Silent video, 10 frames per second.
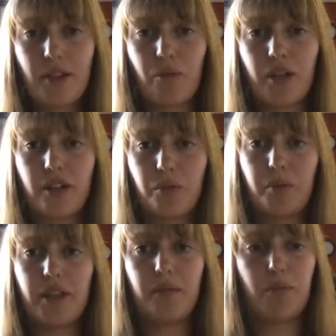will
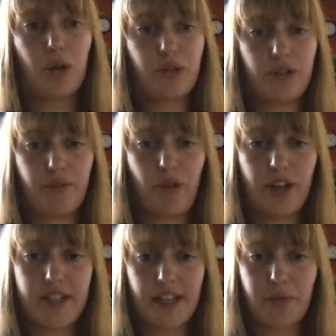be bottled at
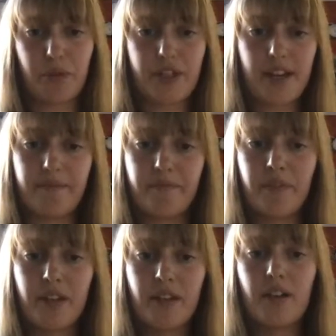46%,
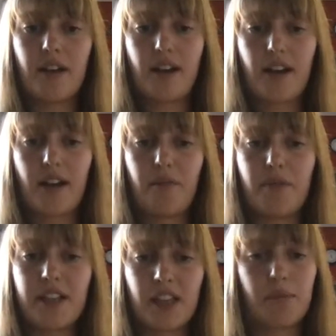
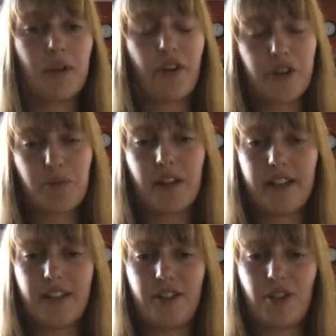mainly because we
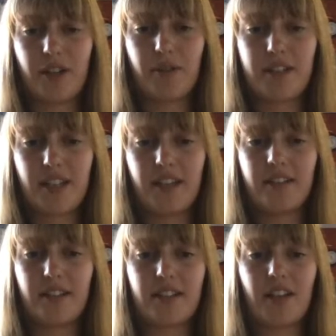like to drink whiskey
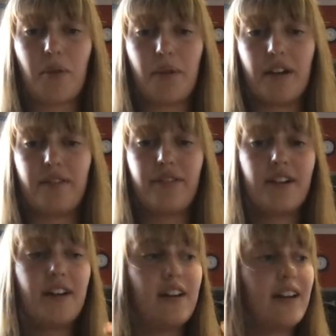that's a little bit of
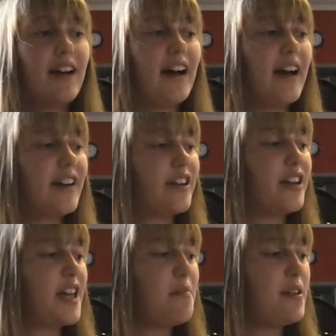higher
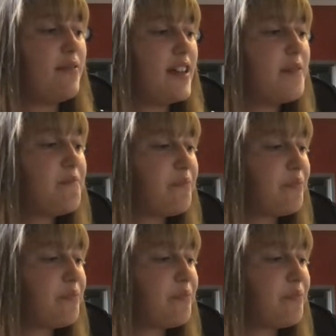ABV.